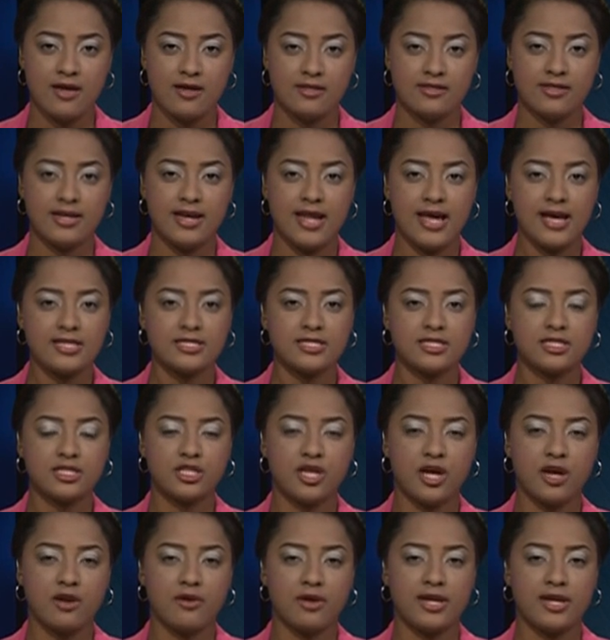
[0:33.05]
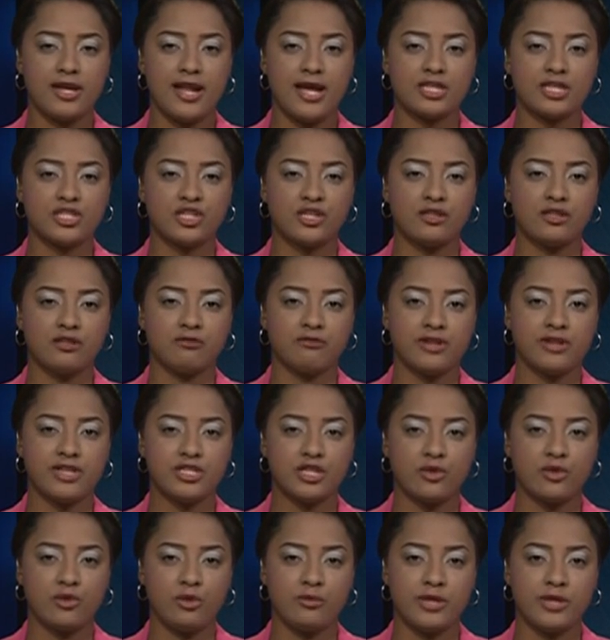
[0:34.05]
The next general election in the
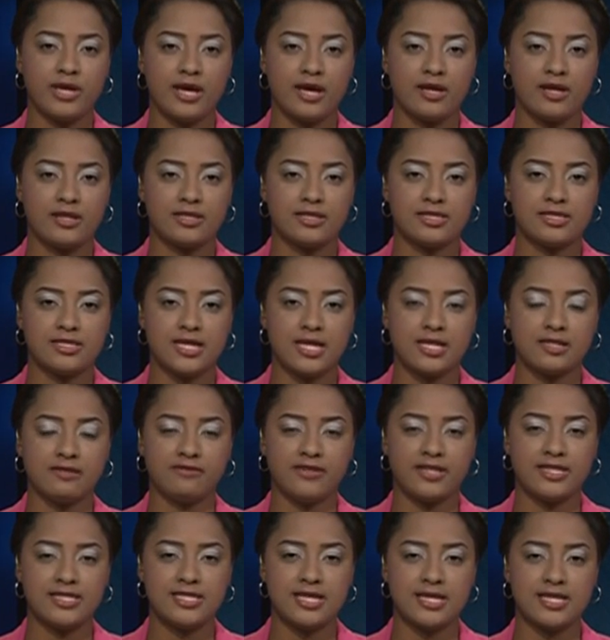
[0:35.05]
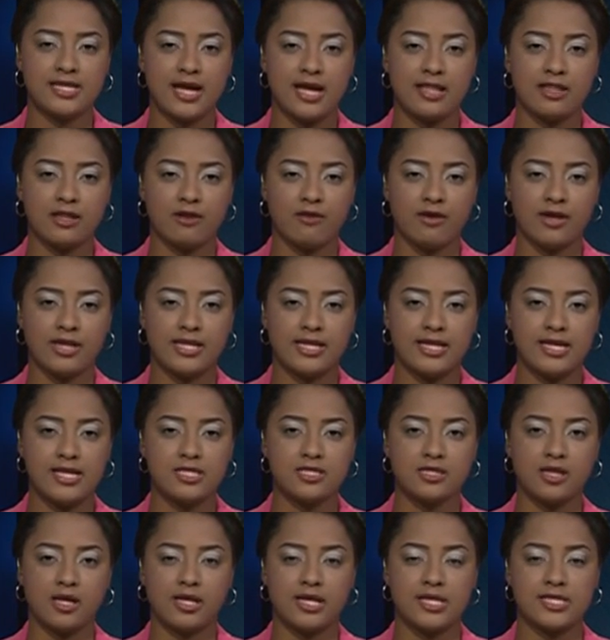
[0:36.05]
region will be held in St. Vincent and the
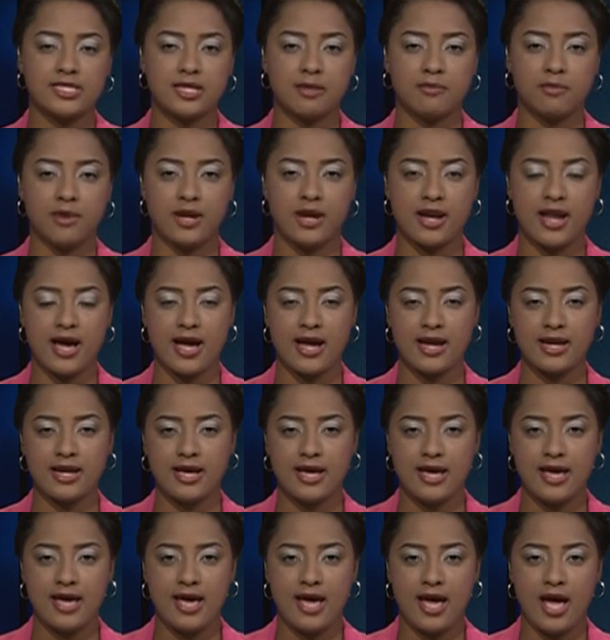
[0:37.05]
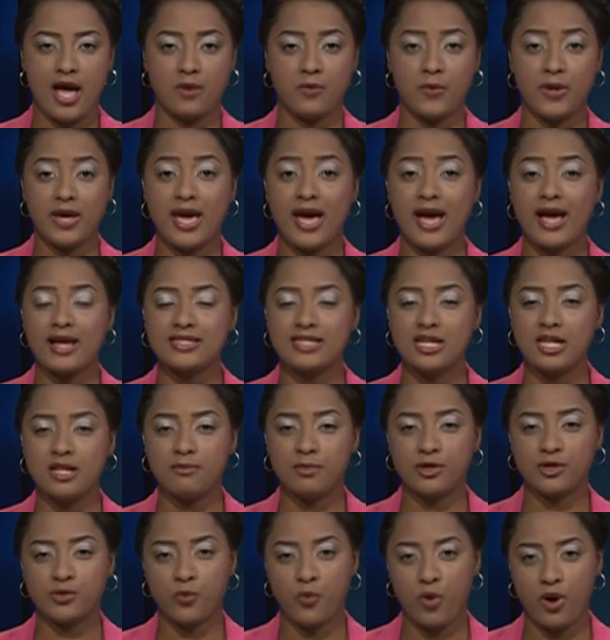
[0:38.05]
Grenadines on December 9, and we can't help
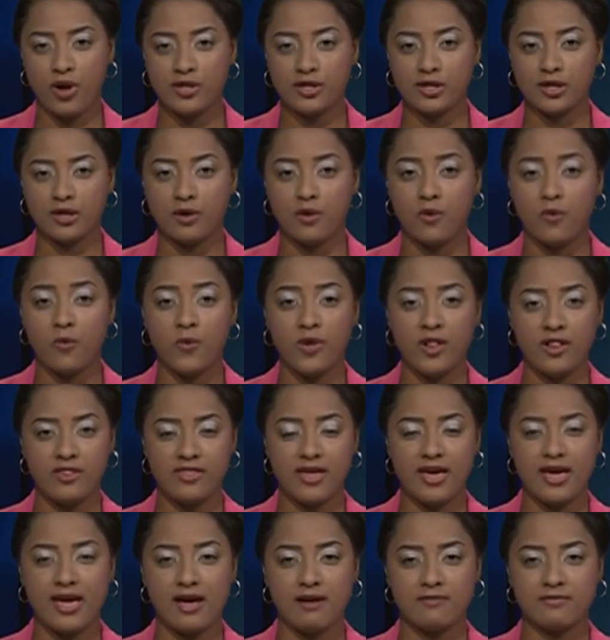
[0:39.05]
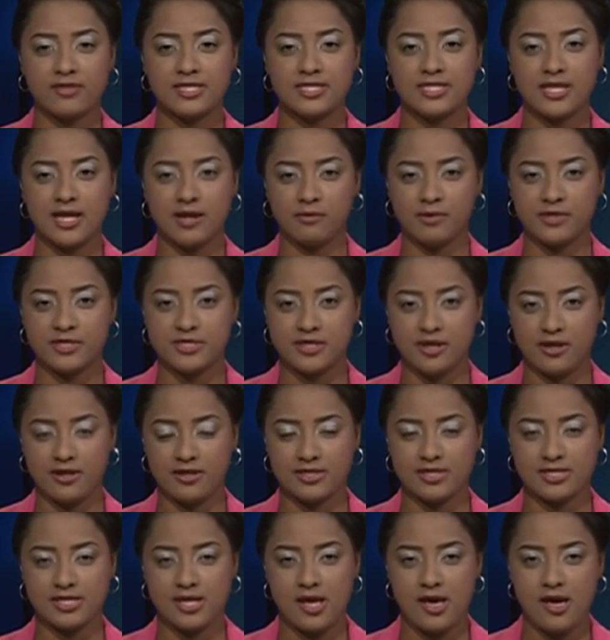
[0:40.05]
but wonder, will they have the same
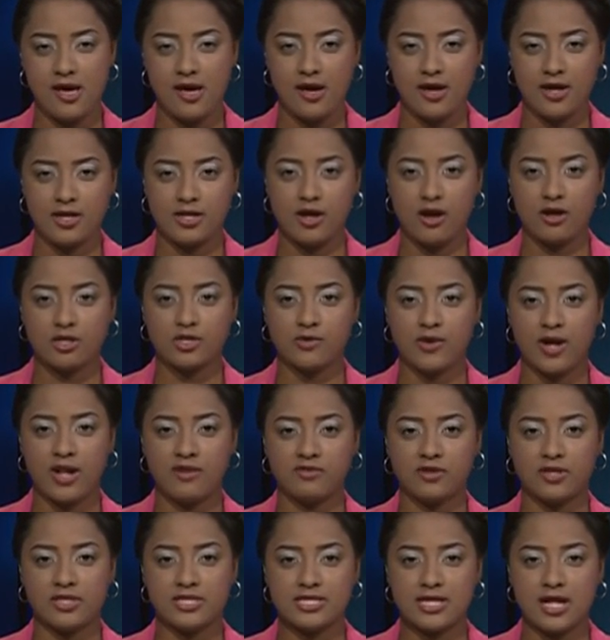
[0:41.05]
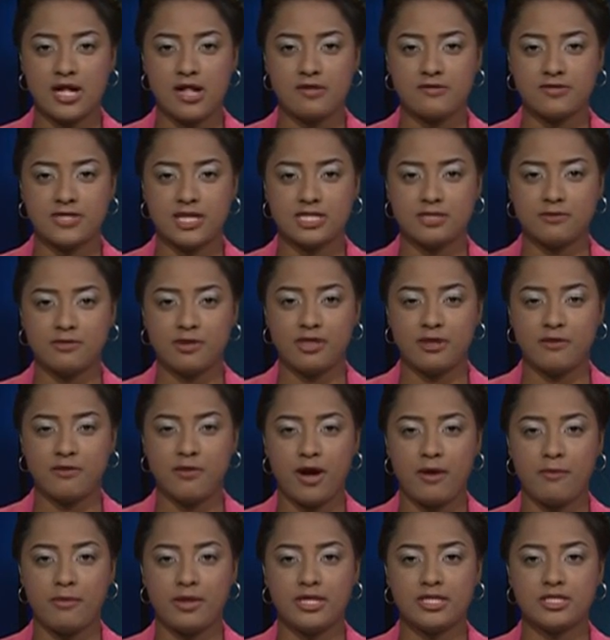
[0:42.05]
result? Dr. Ralph Gonsalves has been the
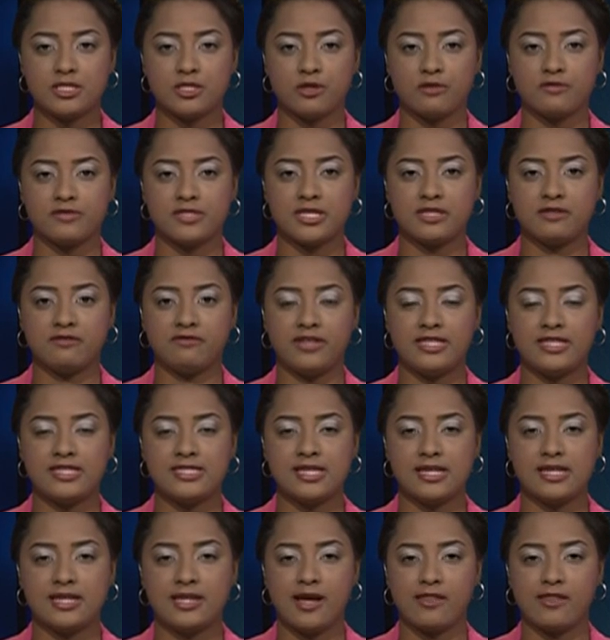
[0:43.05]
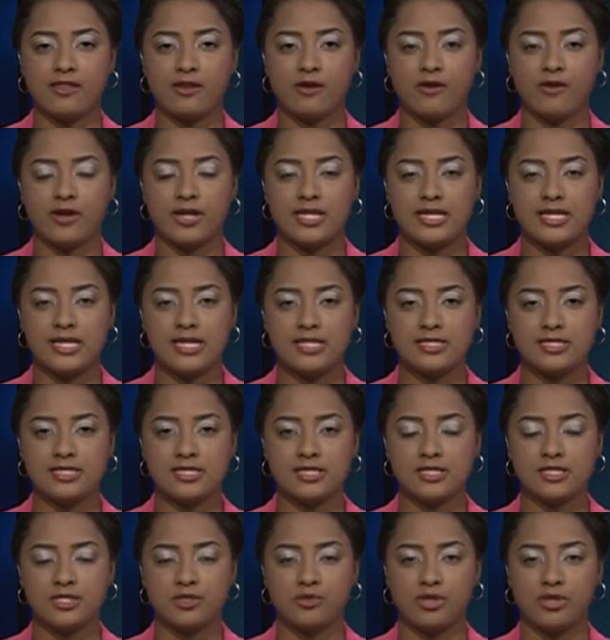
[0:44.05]
Prime Minister of St. Vincent and the Grenadines
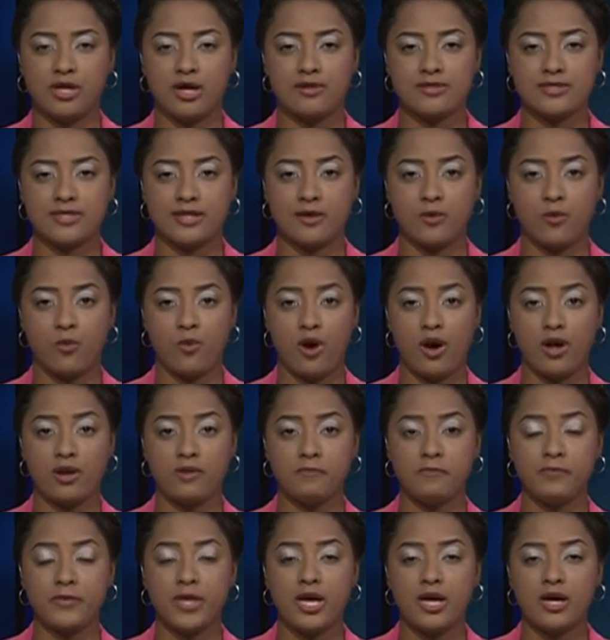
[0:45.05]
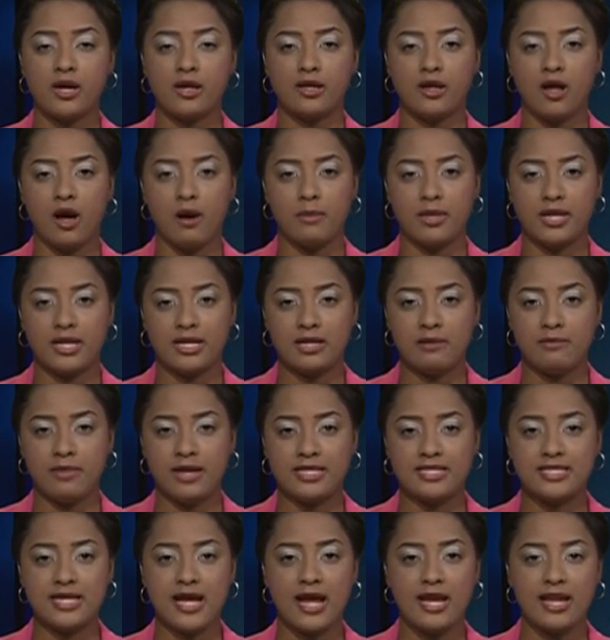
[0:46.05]
since 2001, dominantly
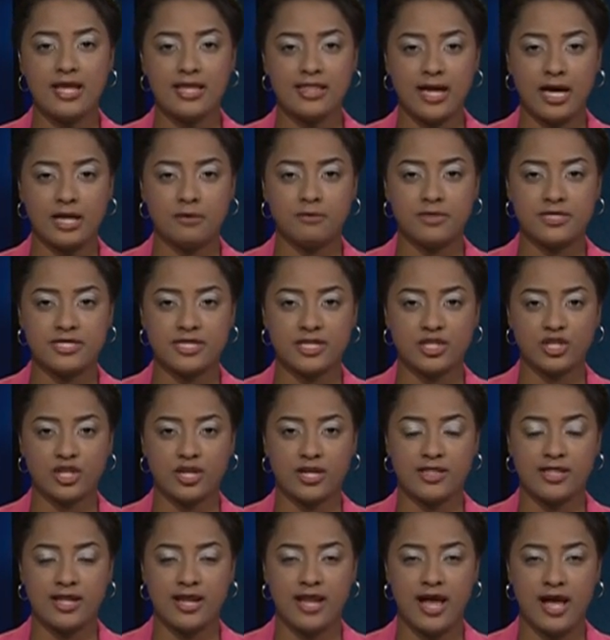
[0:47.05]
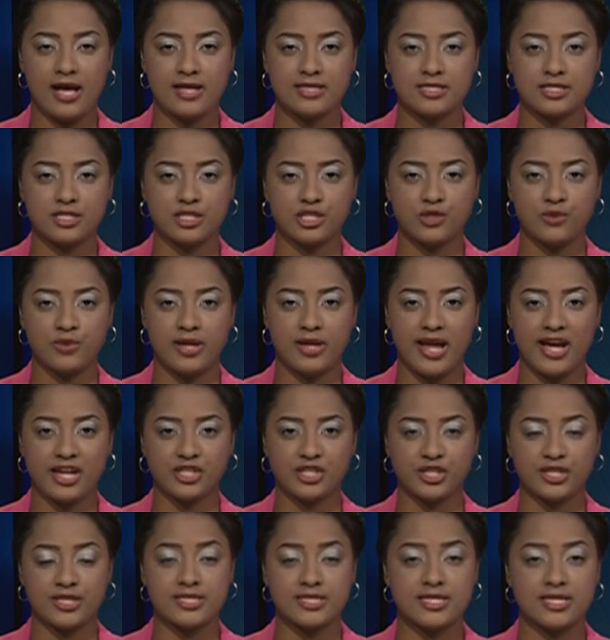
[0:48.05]
maintaining that position in the last two
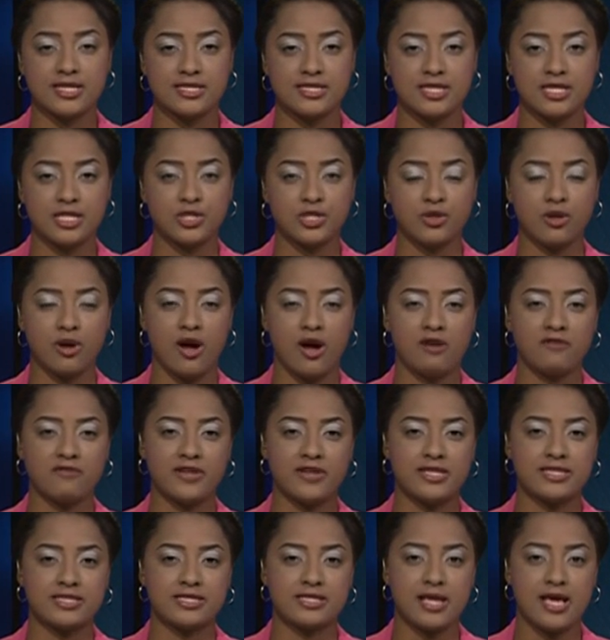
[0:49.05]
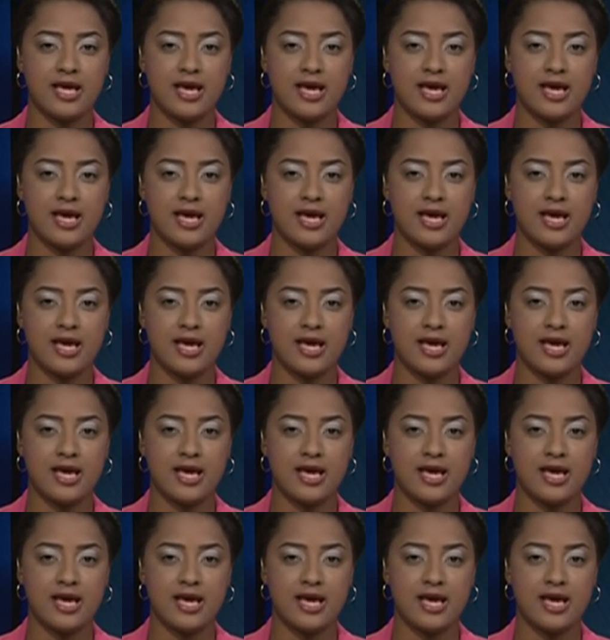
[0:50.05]
elections since he took office.